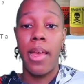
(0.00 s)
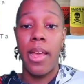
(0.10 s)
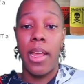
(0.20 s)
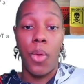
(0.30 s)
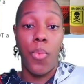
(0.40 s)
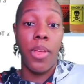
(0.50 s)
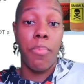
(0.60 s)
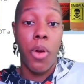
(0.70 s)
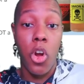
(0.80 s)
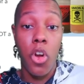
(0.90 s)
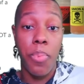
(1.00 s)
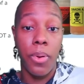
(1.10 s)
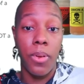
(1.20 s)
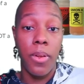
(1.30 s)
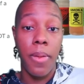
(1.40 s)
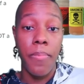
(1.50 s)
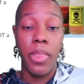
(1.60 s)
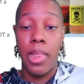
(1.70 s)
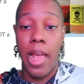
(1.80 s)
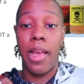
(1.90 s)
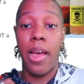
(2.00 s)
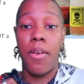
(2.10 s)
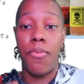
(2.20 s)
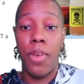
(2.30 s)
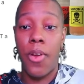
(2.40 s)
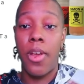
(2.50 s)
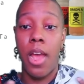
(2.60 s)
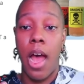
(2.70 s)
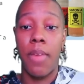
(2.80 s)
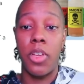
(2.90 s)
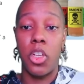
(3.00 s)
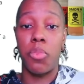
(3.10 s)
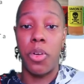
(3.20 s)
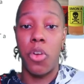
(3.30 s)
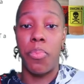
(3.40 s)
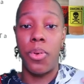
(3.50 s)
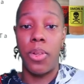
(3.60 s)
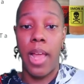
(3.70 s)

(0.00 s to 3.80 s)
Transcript: and it went purple, like a very obvious purple,